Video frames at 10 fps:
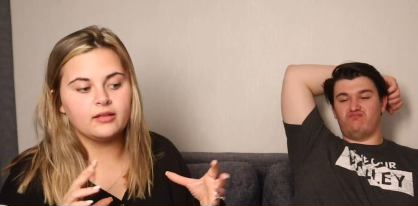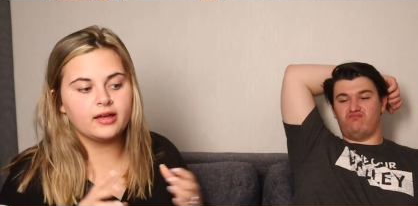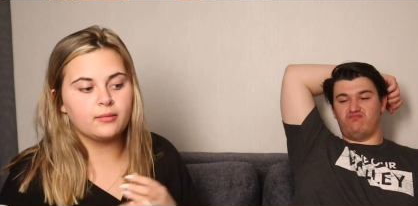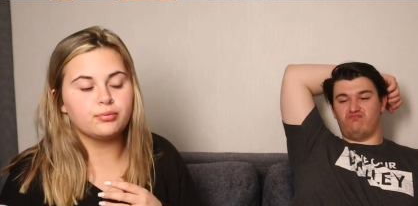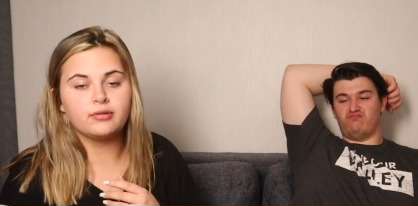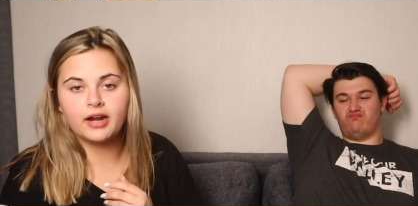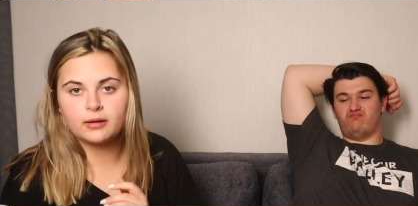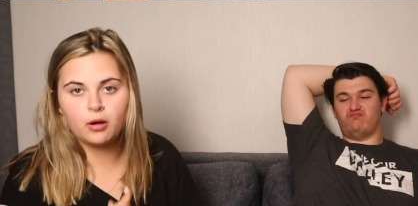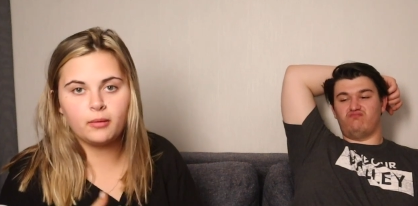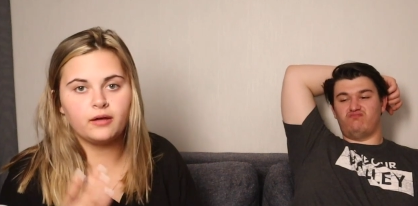Speaker 1: like
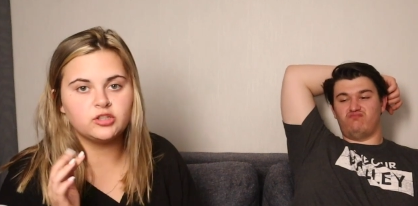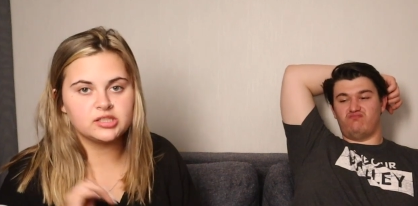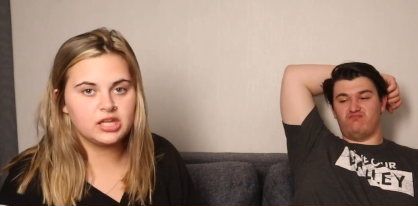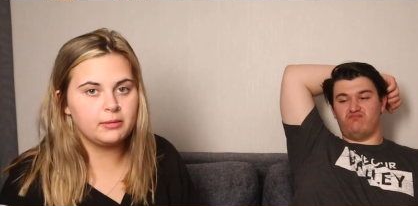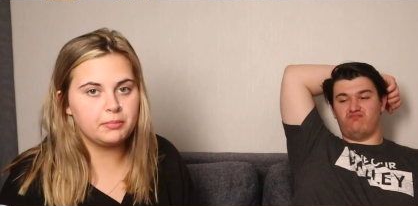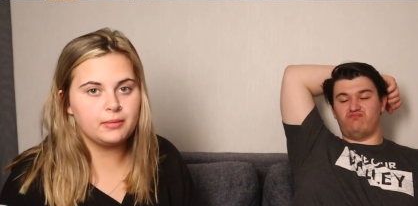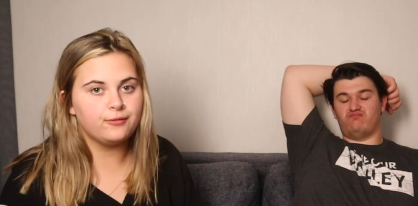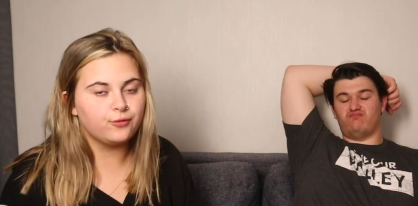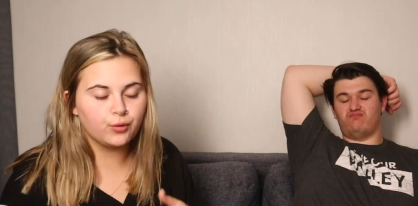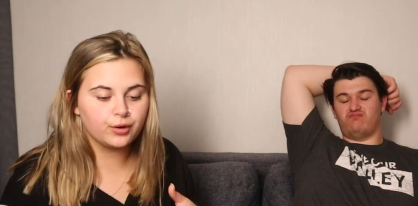prayer moment of just him and me
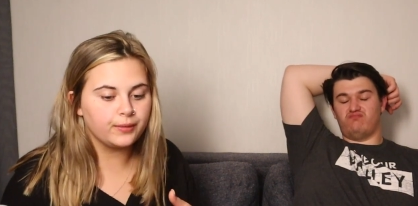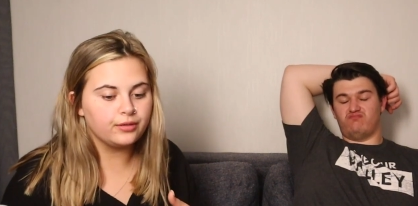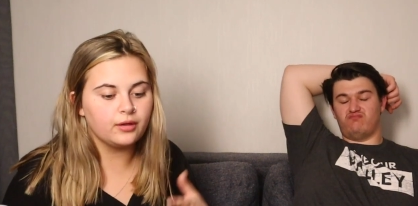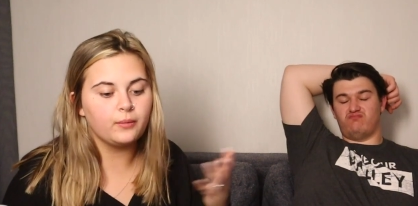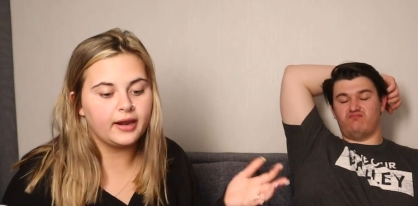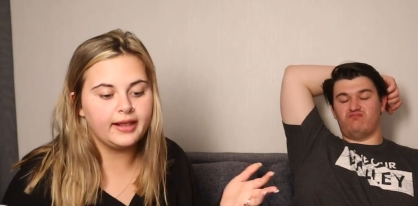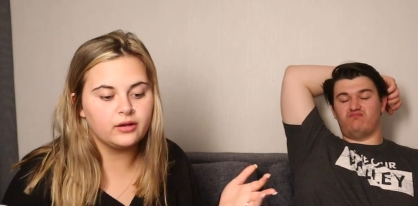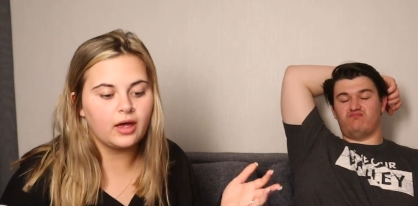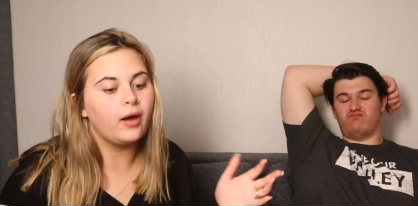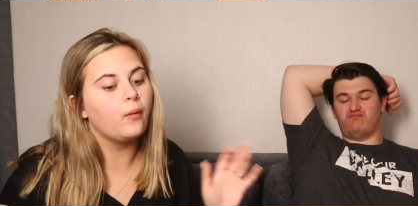before the
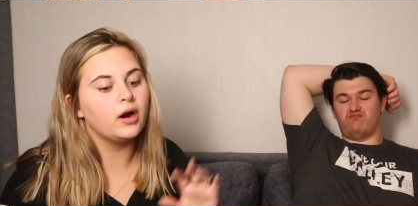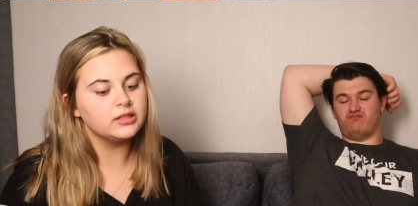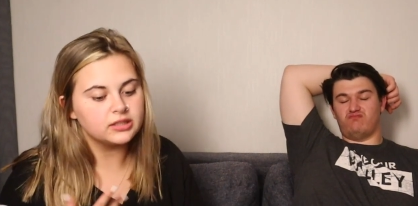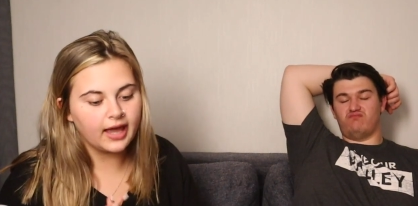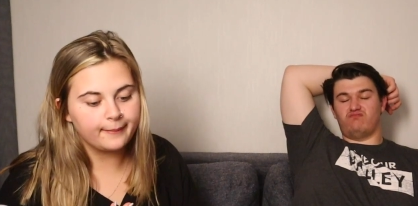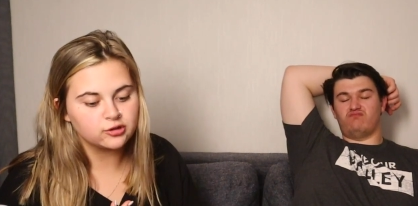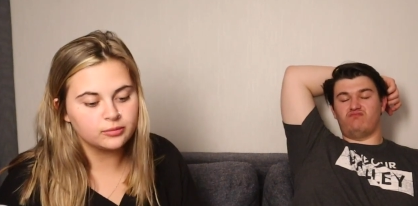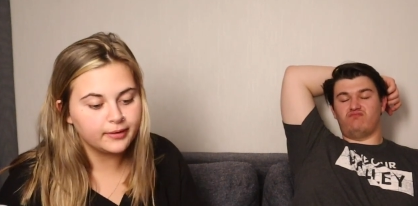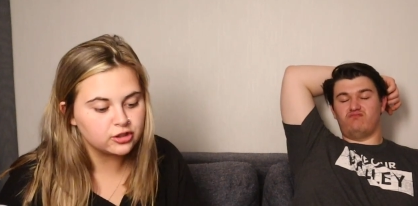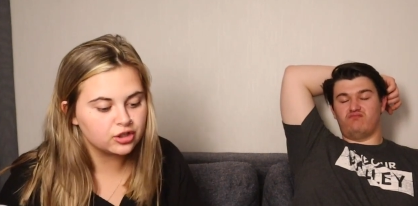wedding that I wanted to
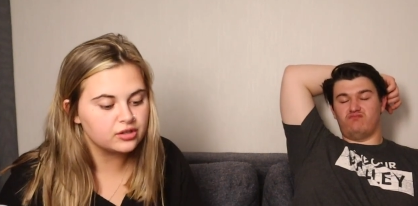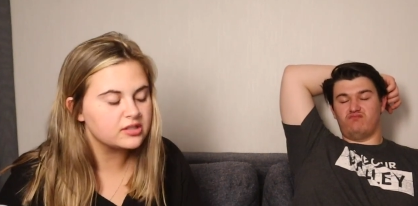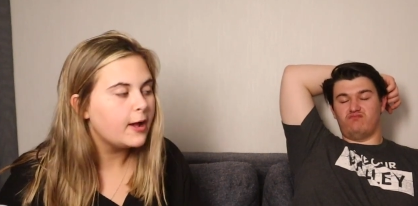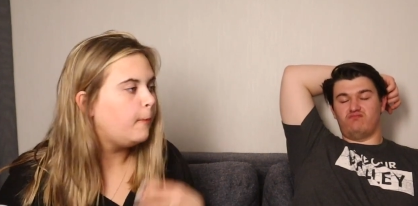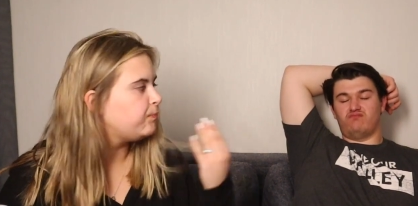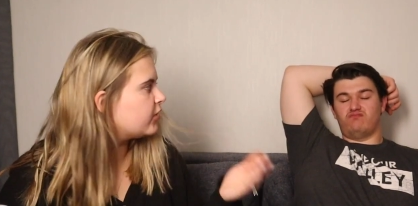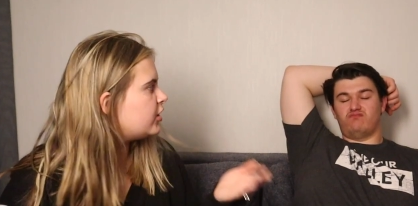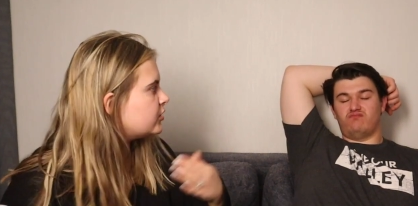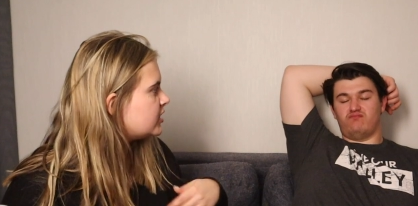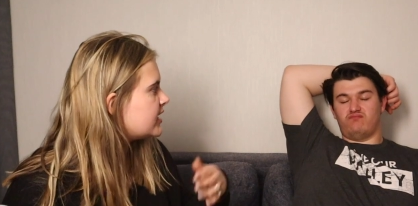capture in pictures.
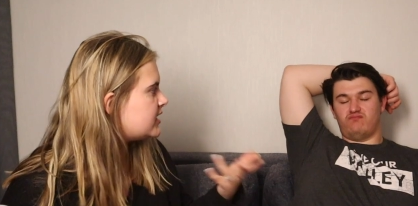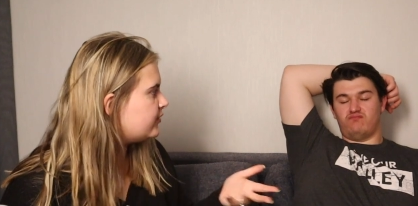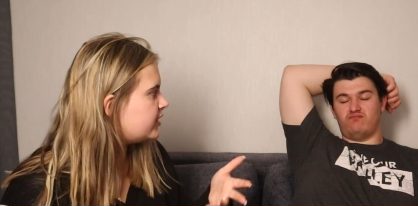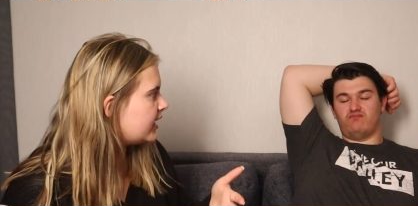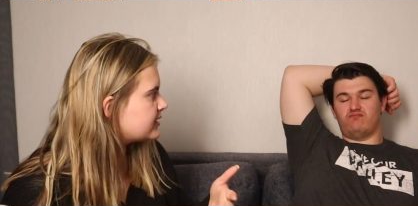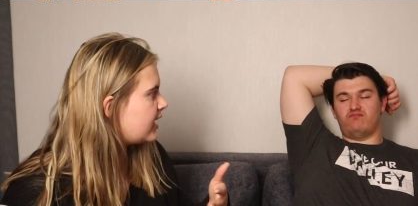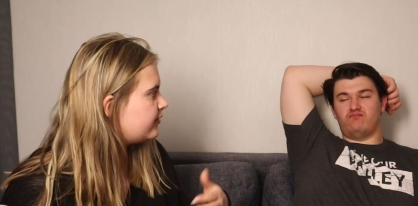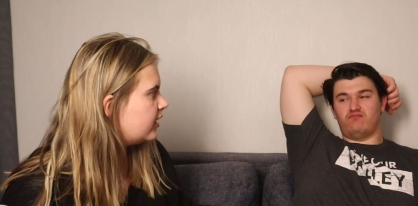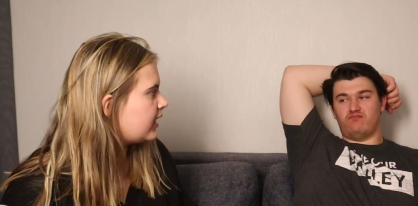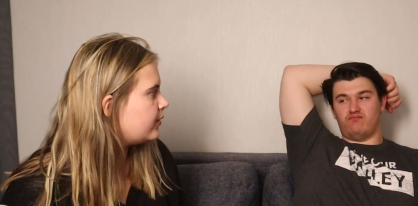There were just like different things.
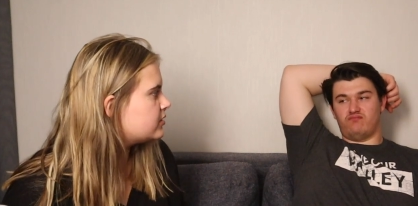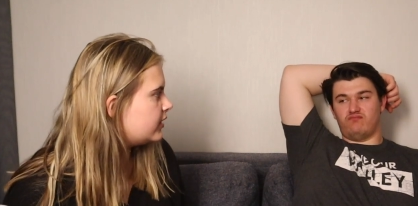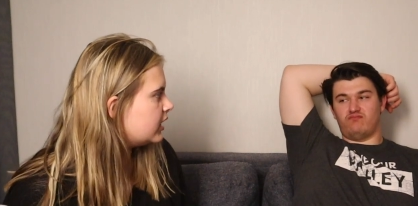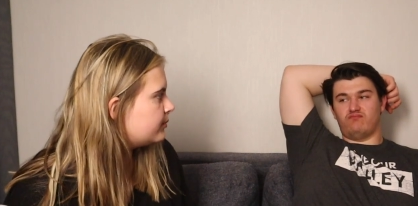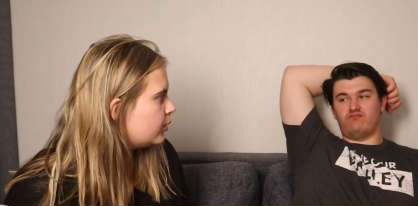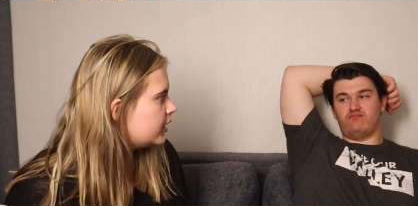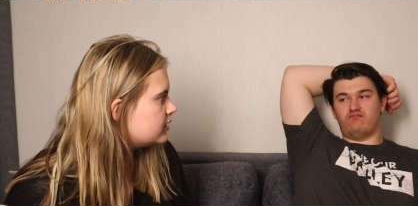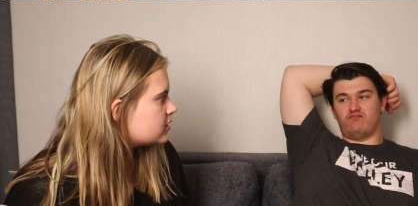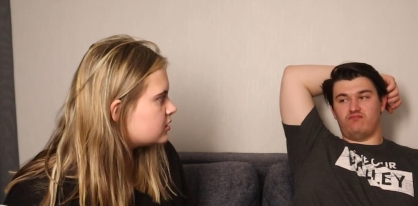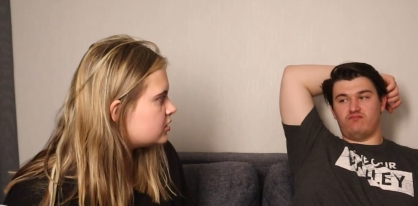I feel like that was very
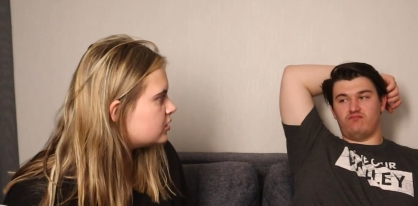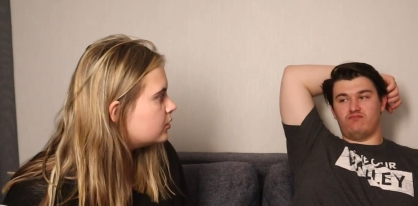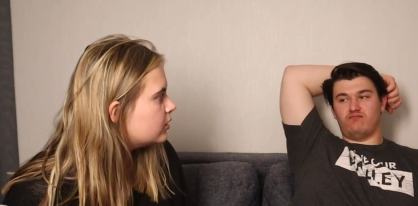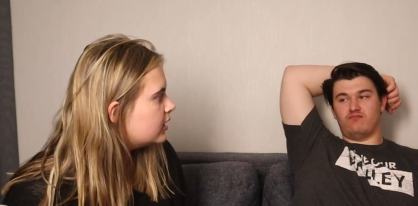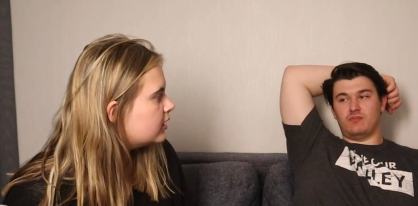important to